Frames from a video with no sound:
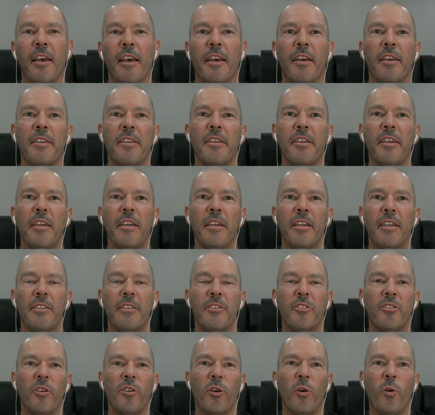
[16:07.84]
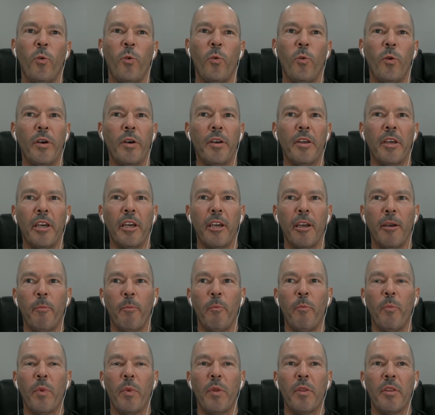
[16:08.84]
Yeah, so
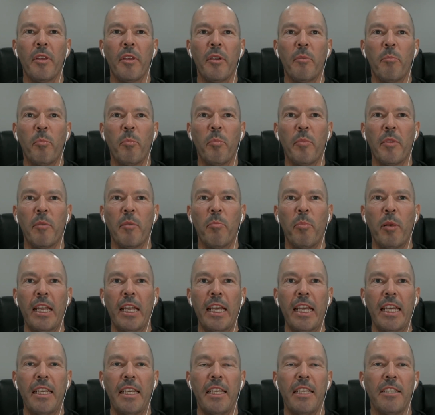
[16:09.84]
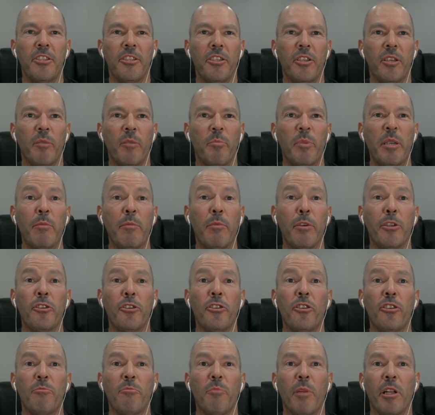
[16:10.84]
the plan is to be able to
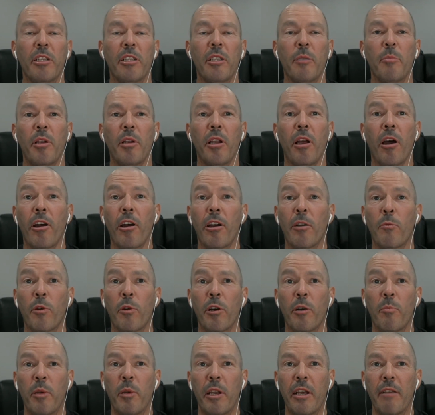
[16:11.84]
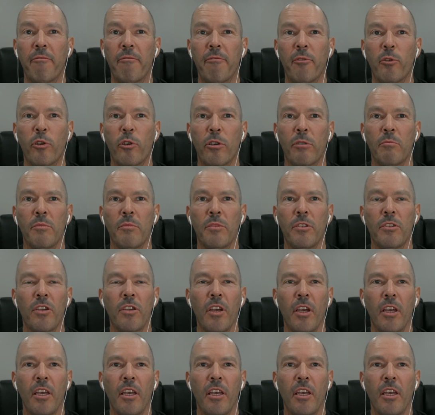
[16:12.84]
use multiple hardware platforms.